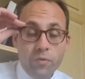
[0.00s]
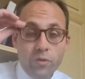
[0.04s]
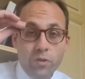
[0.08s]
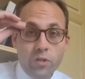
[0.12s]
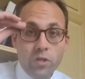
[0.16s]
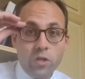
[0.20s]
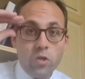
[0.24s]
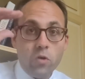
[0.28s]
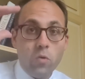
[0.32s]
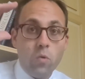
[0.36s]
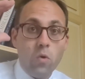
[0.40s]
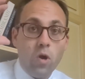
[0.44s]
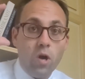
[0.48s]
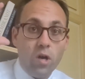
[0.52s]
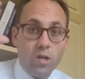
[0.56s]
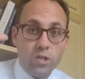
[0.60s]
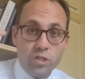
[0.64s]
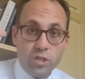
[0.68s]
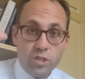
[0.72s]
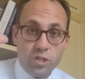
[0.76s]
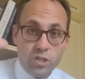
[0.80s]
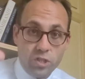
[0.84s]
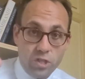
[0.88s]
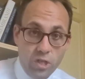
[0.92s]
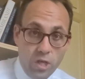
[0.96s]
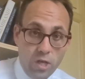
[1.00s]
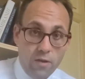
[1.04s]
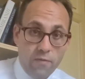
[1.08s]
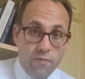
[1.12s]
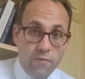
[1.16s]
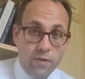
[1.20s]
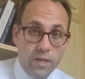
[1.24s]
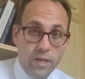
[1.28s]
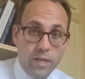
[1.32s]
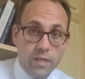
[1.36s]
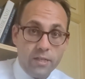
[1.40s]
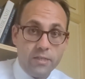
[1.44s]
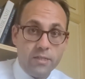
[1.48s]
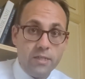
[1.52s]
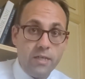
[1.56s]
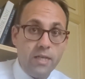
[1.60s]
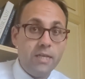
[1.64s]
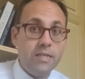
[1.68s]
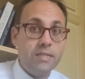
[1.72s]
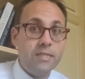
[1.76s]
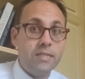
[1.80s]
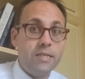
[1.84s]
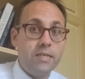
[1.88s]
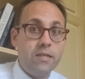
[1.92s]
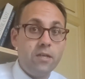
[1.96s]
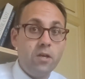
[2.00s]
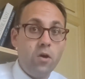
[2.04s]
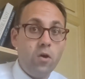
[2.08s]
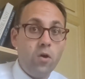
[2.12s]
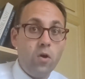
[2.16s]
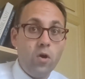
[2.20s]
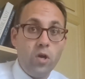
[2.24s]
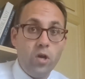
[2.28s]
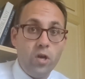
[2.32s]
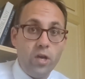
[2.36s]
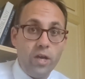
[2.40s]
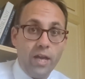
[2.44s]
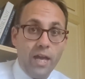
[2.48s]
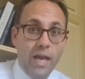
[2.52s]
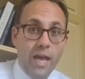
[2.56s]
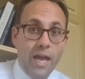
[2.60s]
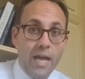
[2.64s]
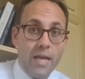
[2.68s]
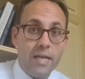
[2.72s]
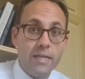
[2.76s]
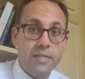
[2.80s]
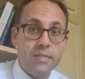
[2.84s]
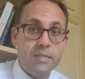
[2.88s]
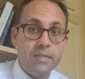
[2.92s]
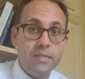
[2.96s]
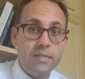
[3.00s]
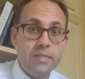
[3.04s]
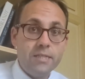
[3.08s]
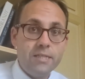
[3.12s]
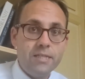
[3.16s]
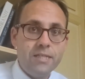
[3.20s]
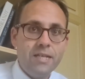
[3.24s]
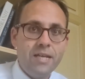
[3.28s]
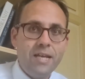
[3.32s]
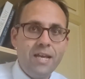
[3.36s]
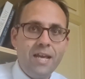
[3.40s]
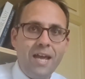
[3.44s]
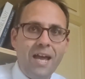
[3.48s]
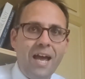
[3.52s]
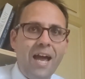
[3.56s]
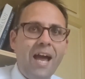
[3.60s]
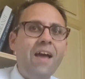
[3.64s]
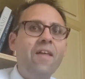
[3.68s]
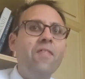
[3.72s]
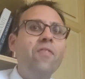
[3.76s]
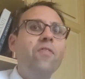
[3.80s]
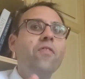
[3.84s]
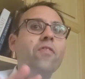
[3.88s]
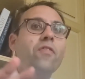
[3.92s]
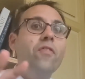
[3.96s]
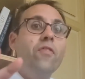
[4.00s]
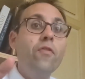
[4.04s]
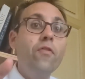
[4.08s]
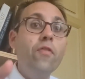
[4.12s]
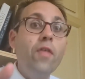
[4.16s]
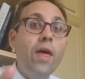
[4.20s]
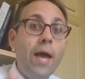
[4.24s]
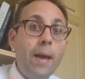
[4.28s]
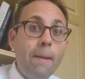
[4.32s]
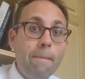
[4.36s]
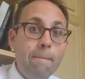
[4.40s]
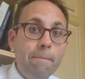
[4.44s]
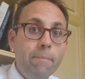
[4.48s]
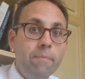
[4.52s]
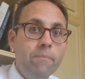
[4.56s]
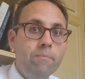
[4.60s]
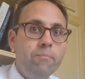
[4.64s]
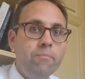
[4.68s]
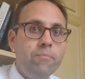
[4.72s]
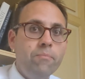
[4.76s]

than you are serving it to his or her guests and them